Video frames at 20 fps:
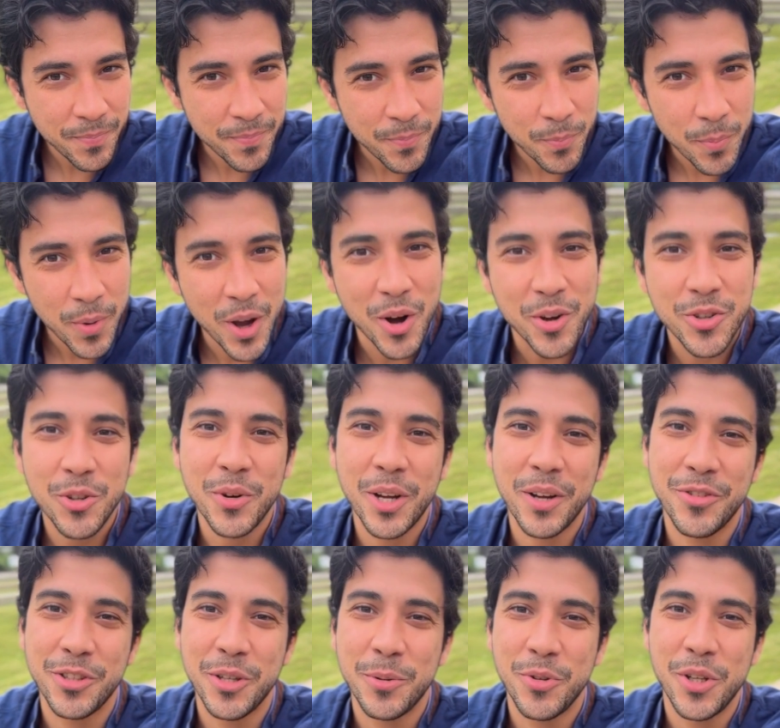We also
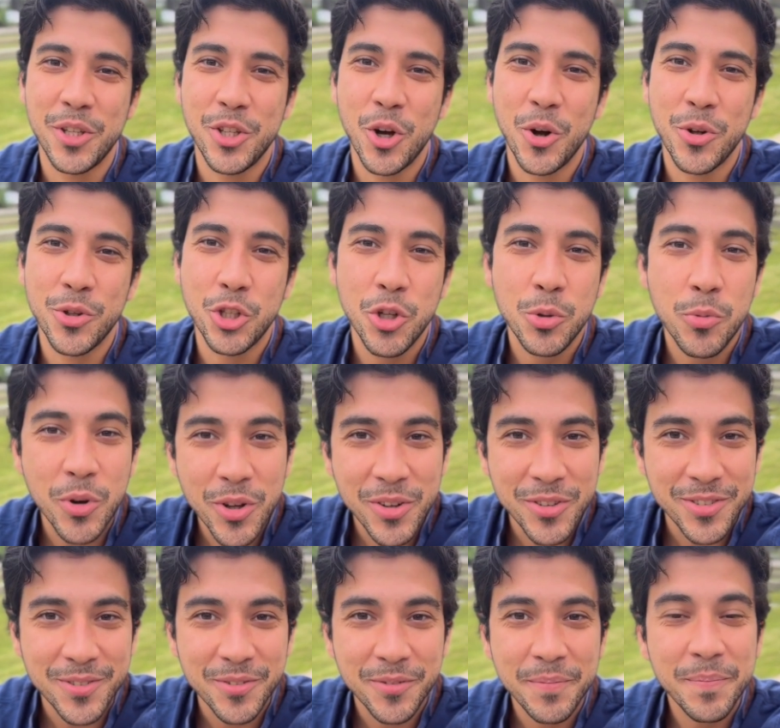have something called
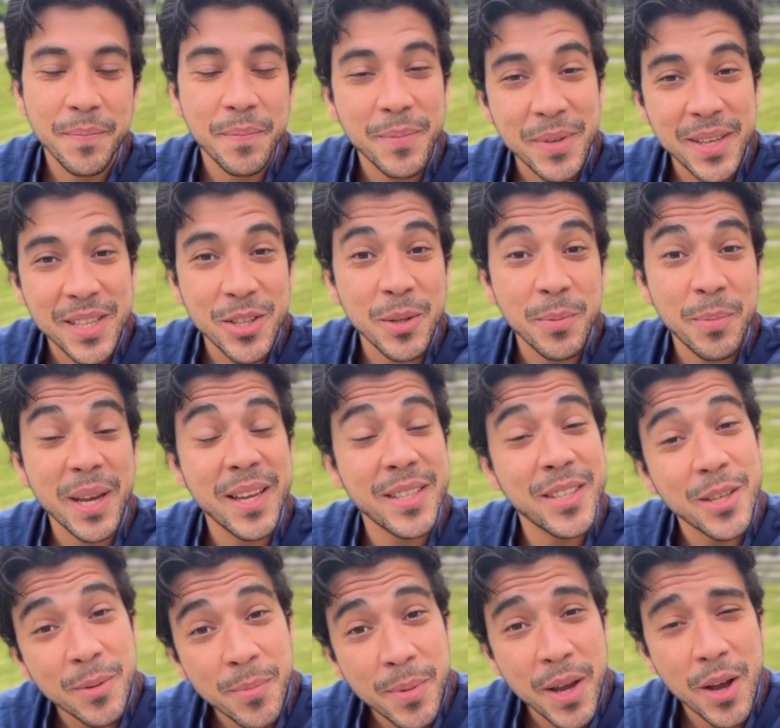kubelets. These are
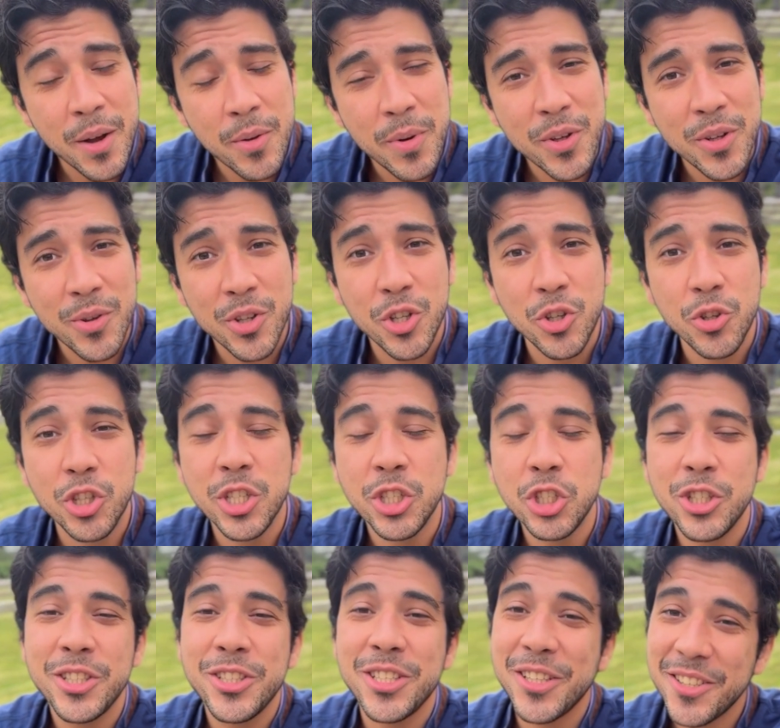best compared with little
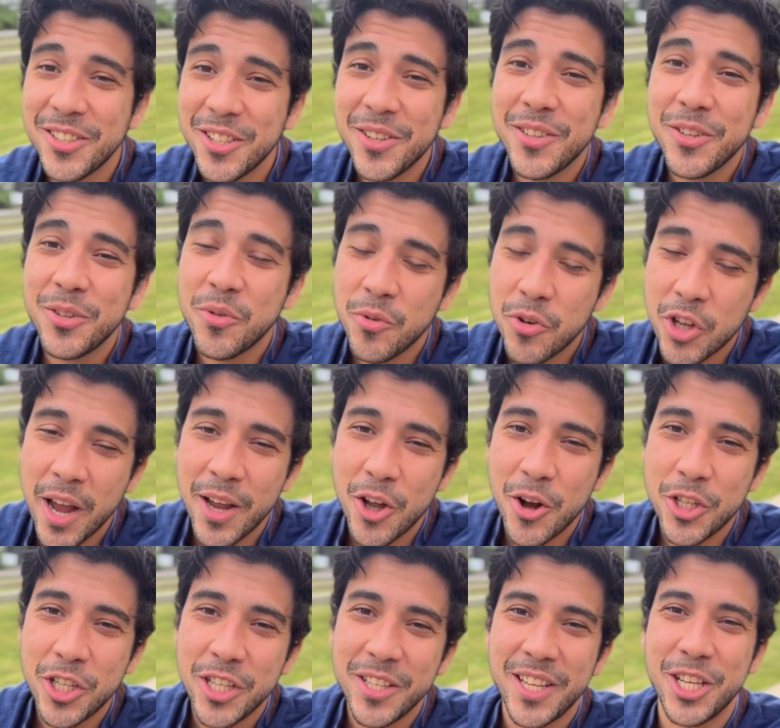kitchen assistants who check
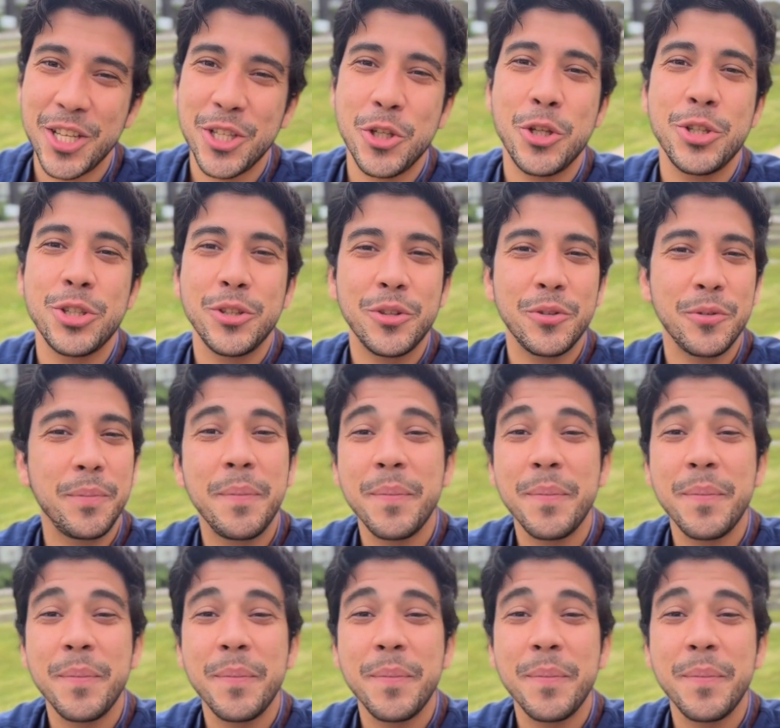on the containers.